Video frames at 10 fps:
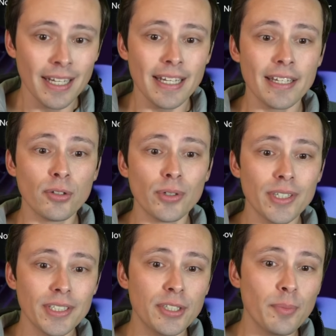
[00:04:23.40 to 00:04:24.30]
in
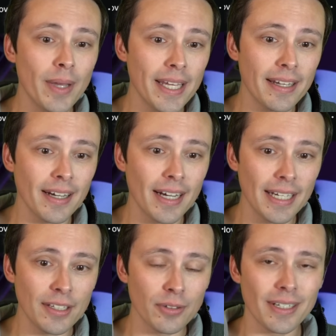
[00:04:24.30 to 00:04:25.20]
order to make, uh,
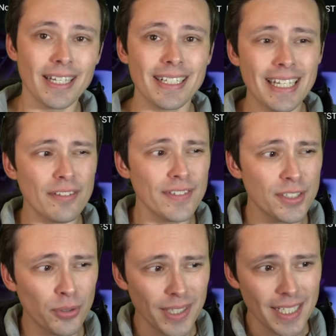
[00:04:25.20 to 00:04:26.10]
you know, get
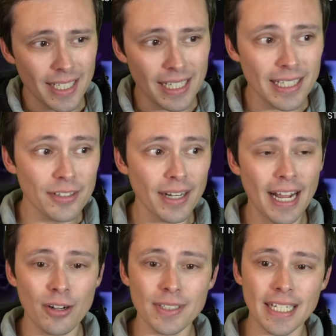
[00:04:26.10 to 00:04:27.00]
inventory to clear
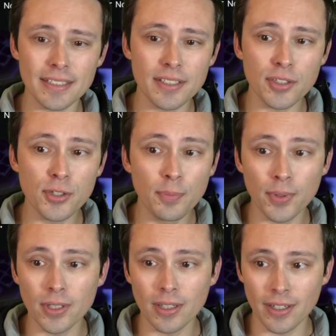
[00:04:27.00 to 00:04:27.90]
out as the
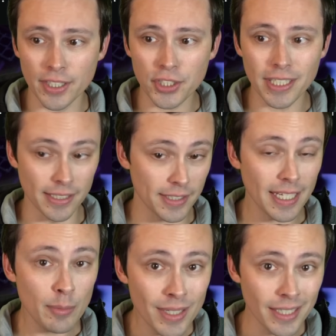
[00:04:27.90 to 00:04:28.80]
super launch is
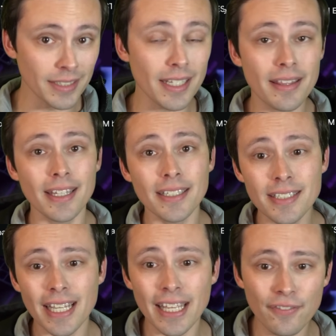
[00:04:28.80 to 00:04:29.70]
imminent.
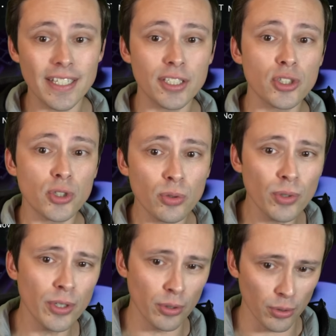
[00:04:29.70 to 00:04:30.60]
This, if it's
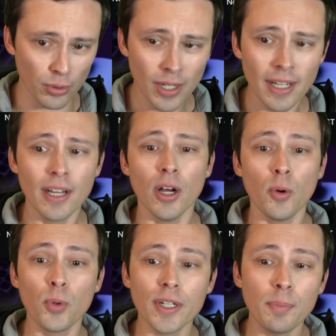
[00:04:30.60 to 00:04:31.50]
true,
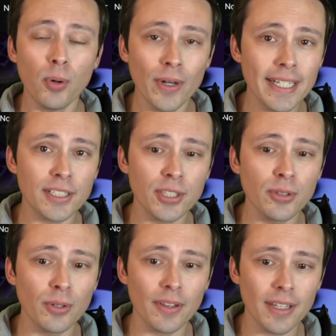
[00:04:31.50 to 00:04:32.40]
would point
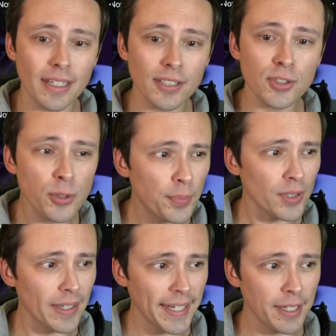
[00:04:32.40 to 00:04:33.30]
to the super
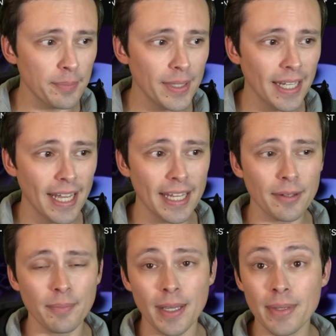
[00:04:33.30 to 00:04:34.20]
lineup being
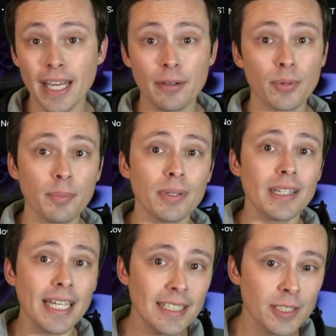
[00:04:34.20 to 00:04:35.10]
a maybe a
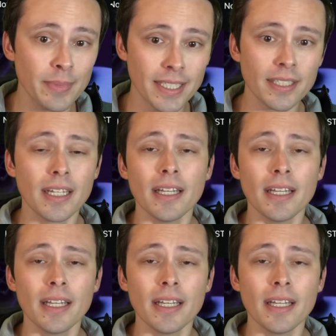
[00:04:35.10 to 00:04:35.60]
replacement